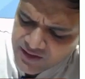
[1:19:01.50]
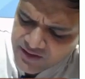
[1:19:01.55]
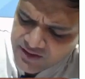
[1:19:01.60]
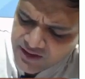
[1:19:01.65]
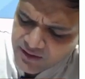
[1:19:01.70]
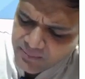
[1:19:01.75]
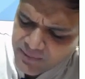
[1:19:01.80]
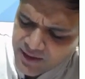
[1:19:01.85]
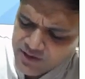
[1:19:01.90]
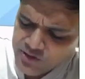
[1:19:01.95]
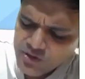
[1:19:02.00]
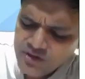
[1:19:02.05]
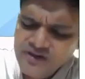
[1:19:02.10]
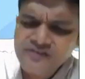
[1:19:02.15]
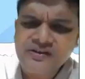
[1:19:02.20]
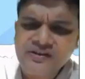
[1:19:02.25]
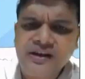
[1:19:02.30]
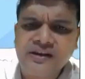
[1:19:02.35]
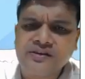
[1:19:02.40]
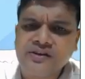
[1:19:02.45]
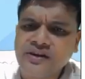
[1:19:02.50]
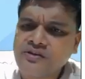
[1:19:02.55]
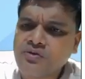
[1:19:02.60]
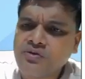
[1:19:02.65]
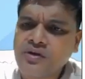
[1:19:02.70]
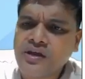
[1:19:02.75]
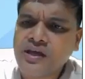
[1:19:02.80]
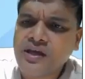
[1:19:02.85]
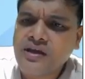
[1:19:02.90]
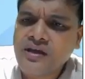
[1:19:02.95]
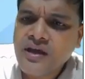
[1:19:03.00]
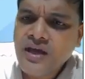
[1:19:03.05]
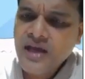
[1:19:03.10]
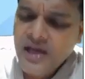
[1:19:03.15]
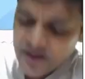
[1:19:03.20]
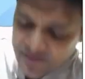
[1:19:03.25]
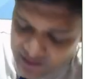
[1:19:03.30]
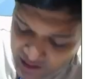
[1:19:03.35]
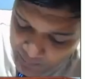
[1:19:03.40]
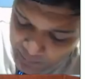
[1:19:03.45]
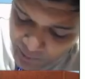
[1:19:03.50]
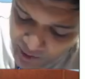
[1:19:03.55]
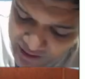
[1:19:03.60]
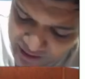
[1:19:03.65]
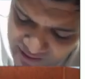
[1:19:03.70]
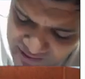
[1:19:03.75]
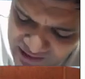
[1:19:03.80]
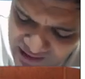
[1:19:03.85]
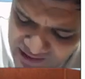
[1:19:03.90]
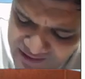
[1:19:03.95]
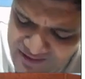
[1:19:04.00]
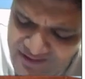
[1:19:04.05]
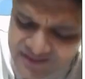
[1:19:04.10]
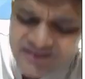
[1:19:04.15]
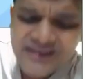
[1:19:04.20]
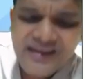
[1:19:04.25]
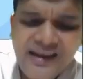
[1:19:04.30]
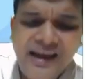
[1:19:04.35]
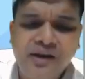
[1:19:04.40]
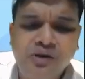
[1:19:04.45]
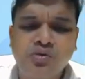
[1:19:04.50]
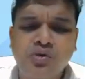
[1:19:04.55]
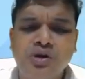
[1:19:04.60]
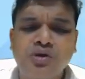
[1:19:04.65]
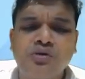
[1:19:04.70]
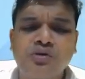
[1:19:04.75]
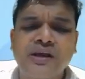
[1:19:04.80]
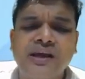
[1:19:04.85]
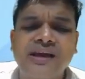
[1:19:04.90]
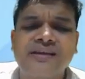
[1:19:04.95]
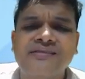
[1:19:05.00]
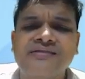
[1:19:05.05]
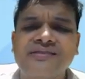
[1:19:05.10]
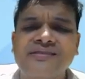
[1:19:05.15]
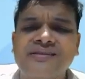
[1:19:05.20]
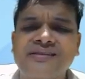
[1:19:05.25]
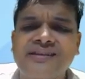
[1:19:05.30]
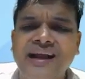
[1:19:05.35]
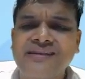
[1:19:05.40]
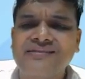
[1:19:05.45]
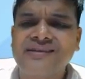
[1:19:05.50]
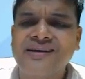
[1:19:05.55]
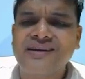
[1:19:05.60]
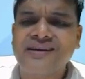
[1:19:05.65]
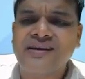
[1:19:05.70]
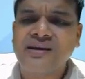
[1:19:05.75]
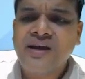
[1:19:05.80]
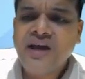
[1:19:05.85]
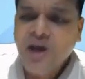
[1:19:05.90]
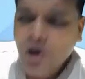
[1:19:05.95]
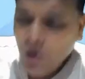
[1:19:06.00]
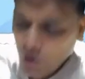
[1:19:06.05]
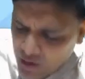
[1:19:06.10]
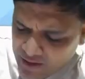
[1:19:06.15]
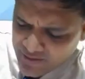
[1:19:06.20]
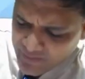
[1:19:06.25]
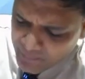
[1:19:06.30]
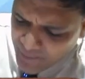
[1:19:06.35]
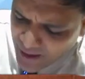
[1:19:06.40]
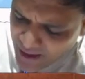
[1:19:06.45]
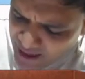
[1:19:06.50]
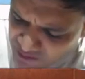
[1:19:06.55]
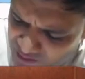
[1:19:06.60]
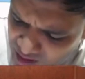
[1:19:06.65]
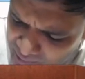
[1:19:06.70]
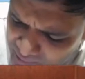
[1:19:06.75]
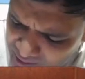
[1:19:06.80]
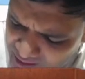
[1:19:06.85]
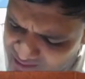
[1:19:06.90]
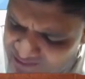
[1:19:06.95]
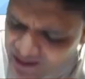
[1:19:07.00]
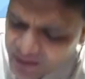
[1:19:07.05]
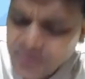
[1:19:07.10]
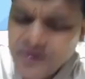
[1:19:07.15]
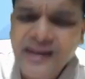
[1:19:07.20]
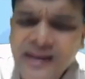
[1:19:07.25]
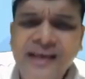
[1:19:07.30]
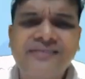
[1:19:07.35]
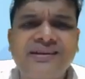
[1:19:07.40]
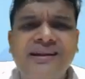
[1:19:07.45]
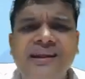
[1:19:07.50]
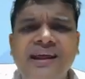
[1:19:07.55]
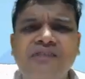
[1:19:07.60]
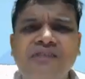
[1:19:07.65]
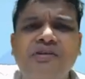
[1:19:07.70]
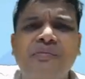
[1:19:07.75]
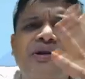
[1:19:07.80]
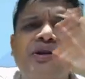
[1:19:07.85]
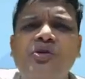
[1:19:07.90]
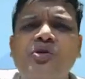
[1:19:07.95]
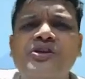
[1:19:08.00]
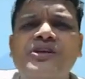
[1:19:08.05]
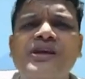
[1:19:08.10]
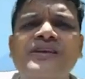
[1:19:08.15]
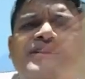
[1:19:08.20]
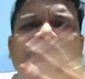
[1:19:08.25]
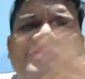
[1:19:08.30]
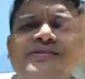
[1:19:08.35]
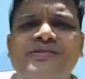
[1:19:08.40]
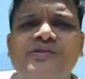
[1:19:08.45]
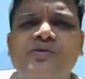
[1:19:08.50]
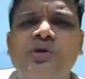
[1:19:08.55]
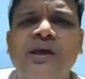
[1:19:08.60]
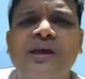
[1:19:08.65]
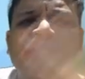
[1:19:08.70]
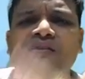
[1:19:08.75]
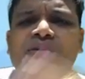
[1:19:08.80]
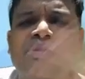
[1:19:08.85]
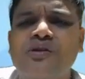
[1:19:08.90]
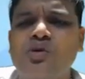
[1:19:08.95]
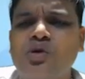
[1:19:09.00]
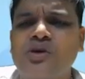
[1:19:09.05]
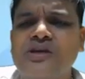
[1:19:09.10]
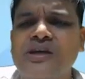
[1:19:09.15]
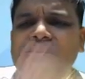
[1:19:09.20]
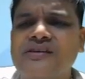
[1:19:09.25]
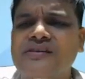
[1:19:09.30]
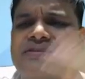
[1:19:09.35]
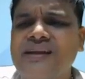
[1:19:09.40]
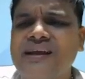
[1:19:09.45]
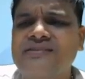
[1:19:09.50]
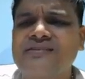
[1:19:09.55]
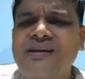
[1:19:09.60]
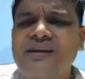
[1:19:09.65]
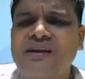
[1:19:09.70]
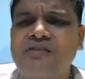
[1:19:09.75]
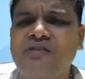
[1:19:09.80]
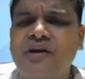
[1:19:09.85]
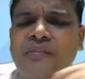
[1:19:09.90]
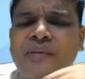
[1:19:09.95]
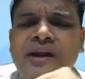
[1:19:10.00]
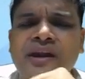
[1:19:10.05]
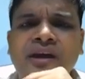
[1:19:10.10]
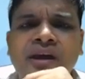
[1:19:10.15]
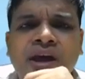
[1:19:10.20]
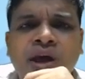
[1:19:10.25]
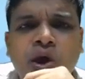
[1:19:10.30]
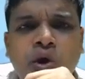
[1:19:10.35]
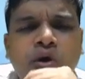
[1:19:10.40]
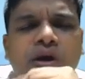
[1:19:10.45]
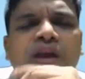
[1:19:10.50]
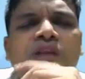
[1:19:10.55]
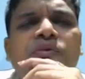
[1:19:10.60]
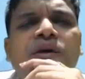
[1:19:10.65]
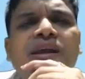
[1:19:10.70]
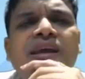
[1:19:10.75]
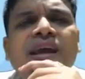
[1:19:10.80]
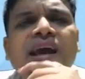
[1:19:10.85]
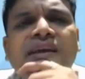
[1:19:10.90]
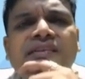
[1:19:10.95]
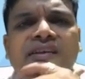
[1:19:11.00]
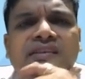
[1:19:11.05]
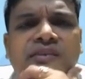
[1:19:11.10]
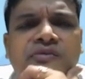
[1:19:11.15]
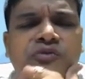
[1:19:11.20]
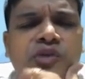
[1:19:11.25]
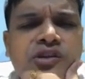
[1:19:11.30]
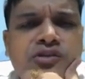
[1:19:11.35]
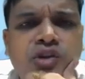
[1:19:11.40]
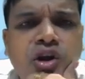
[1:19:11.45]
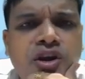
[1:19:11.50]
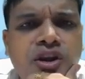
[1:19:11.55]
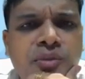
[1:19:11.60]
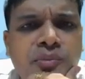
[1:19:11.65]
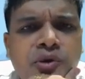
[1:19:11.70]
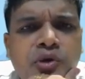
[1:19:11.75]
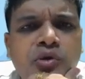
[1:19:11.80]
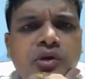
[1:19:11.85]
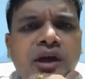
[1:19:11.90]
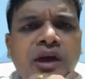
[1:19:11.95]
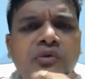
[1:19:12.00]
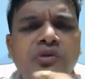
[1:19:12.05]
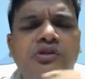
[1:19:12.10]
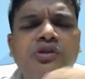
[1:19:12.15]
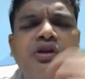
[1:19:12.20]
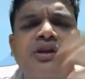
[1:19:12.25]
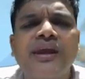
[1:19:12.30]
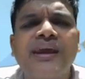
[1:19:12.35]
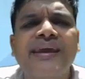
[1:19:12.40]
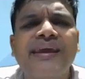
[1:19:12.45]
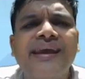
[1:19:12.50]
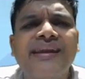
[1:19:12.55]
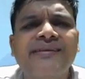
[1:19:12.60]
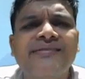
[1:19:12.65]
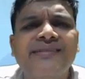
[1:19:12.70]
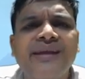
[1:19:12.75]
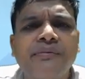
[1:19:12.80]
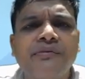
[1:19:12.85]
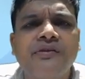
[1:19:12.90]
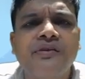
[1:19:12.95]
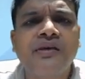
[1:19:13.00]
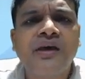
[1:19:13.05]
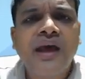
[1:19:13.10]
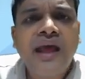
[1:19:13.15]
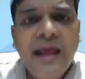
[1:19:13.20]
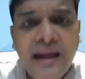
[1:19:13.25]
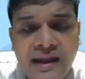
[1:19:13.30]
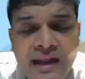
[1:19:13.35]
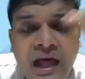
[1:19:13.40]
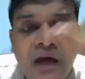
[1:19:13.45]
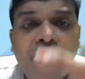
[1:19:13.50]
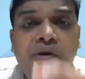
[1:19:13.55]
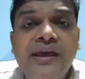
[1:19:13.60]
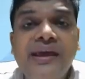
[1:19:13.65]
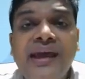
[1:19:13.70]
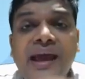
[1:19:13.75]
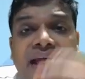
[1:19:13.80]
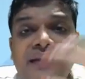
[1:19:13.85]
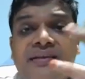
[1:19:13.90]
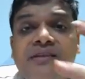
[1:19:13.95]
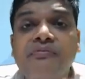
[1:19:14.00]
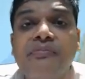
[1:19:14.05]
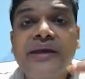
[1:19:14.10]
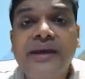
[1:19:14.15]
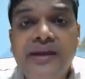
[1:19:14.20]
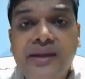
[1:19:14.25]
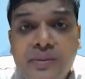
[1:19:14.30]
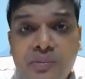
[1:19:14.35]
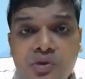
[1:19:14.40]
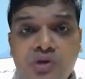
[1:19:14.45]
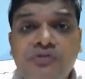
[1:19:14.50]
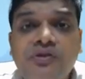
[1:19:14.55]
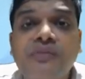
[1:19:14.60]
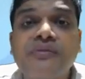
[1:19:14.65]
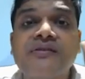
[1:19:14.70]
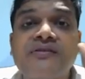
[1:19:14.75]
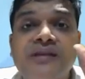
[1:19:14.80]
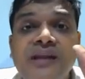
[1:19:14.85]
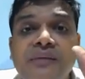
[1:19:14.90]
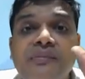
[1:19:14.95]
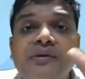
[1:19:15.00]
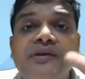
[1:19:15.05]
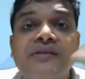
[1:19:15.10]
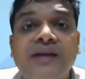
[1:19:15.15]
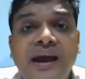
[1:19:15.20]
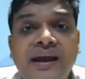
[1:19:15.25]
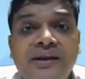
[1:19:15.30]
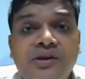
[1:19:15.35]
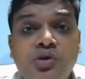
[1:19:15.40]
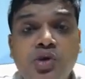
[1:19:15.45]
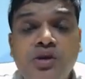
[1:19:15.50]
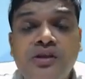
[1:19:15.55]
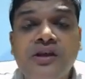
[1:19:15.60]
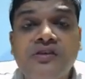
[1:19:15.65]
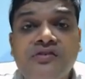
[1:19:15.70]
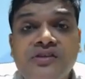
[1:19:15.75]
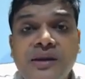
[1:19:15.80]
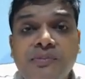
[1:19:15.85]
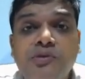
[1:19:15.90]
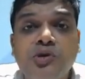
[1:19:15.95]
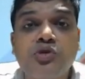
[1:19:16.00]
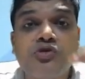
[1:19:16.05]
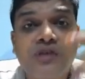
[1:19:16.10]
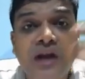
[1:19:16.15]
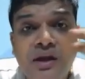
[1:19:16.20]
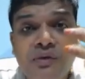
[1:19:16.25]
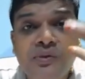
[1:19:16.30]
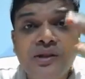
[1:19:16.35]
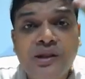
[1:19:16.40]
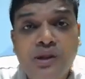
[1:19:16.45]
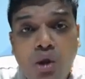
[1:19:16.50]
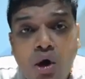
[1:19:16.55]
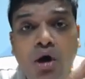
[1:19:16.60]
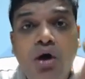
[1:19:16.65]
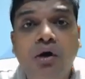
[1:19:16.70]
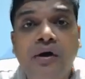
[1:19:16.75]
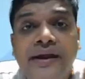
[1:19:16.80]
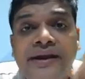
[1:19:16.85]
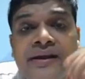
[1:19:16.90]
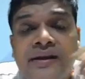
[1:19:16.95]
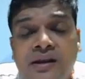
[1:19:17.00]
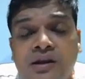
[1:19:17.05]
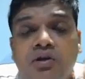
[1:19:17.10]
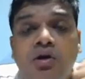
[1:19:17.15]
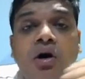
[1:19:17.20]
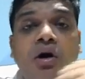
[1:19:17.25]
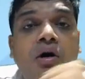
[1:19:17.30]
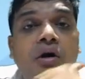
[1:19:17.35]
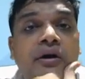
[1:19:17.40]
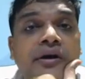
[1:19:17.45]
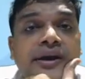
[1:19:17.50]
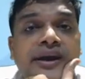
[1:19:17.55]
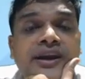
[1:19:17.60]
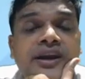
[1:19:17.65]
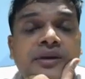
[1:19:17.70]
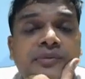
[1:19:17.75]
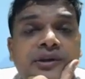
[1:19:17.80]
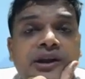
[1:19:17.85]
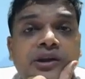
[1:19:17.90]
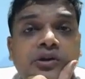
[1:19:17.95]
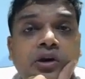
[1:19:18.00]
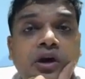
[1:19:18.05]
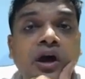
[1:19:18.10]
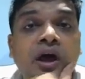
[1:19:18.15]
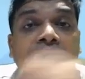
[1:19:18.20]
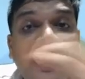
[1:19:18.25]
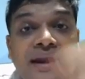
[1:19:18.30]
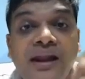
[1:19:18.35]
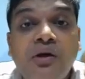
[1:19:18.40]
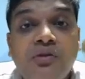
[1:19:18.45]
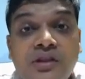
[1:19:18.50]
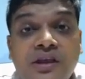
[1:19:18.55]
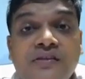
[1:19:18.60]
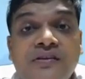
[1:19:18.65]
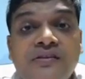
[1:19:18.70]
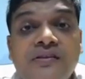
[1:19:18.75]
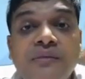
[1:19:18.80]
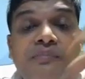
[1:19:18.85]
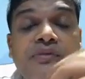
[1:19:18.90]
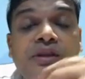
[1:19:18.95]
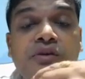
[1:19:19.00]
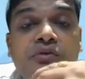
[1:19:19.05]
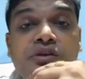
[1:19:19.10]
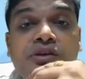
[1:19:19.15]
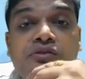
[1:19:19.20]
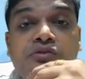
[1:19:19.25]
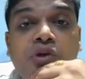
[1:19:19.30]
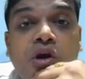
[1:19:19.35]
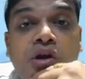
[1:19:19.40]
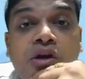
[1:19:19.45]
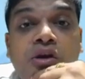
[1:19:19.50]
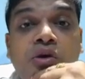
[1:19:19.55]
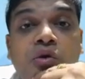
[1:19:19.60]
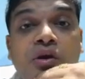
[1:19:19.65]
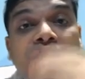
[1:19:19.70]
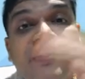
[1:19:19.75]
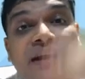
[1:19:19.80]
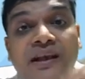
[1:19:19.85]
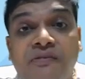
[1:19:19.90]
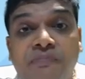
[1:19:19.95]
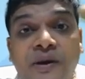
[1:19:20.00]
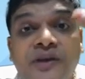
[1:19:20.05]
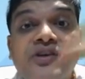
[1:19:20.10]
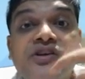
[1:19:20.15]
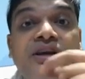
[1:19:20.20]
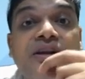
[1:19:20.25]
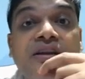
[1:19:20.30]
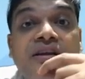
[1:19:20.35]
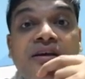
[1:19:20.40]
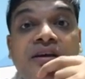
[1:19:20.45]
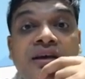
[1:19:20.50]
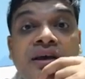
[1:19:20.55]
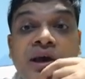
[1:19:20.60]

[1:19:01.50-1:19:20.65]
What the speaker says: at a maturity stage. It's okay. Second point, it is less risky. I don't want to take a risk. That's it. Okay, my environment is stable. External environment, no changes. Okay, no changes in external environment. Okay, when EISSM was not removed, I was not taking any steps. Now EIS is being removed from the syllabus. I took the step to start with law, intermediate law. Now this is something which is called, okay, the expansion.